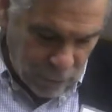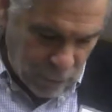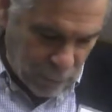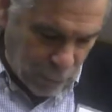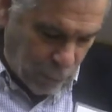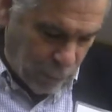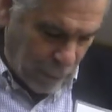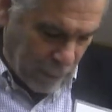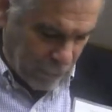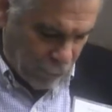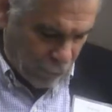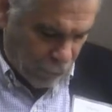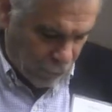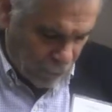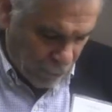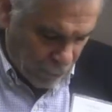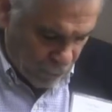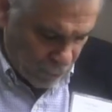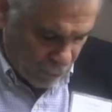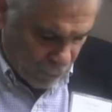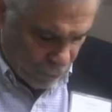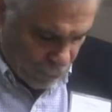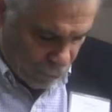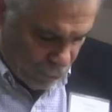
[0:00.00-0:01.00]
the
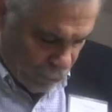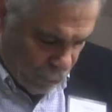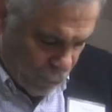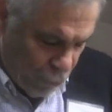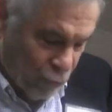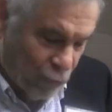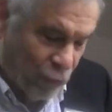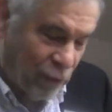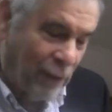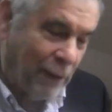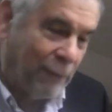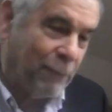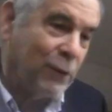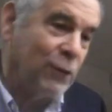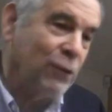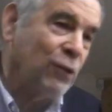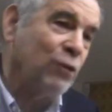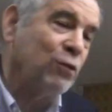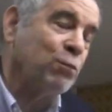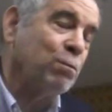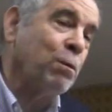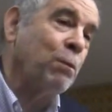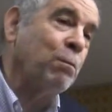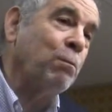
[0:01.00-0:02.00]
question, do Jews have a
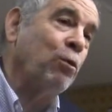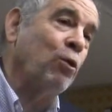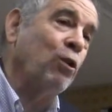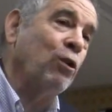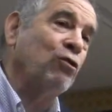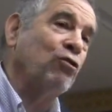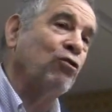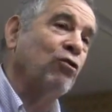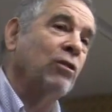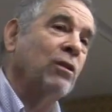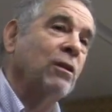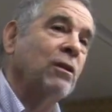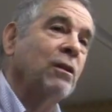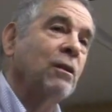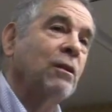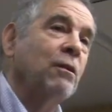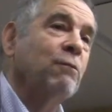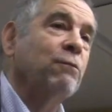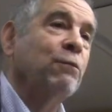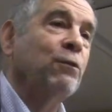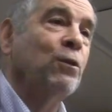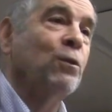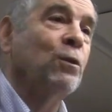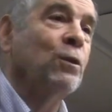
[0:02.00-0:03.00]
disproportionate
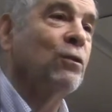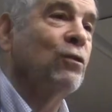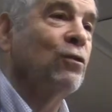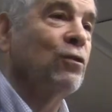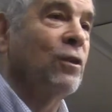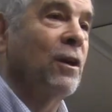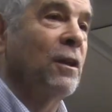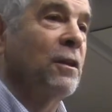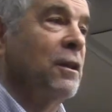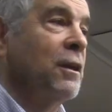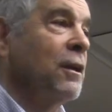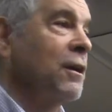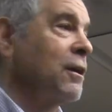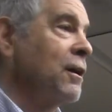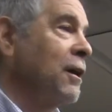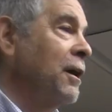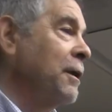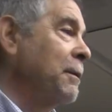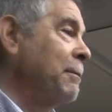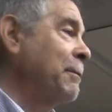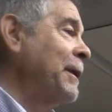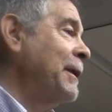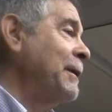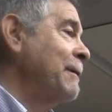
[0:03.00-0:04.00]
influence on the
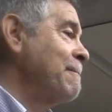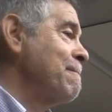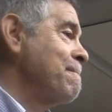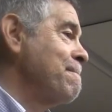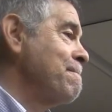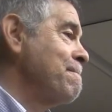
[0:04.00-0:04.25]
economy?